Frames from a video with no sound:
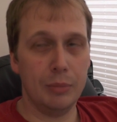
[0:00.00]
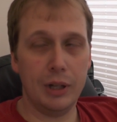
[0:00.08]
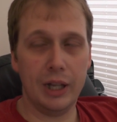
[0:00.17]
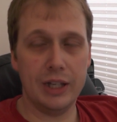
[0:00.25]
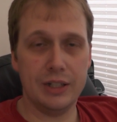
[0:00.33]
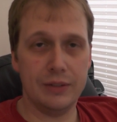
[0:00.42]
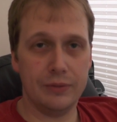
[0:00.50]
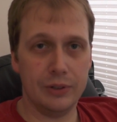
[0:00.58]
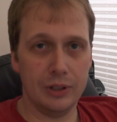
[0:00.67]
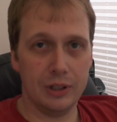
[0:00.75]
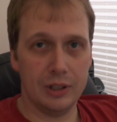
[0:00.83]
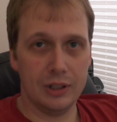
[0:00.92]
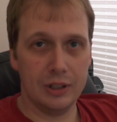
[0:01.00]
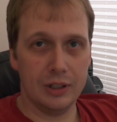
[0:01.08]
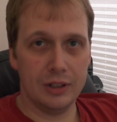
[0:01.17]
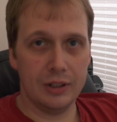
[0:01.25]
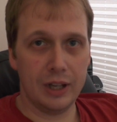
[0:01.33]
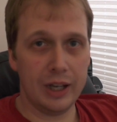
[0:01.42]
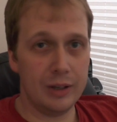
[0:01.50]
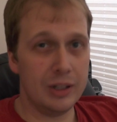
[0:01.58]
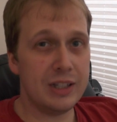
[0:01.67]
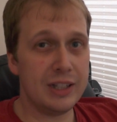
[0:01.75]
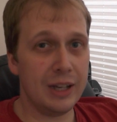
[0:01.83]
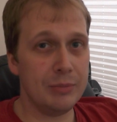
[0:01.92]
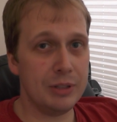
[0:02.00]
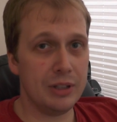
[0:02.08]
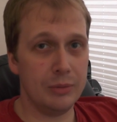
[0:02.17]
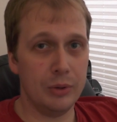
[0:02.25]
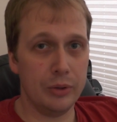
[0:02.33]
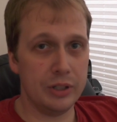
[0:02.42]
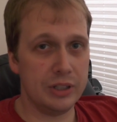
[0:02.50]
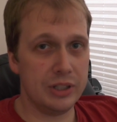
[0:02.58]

plentiful and a damn sight more than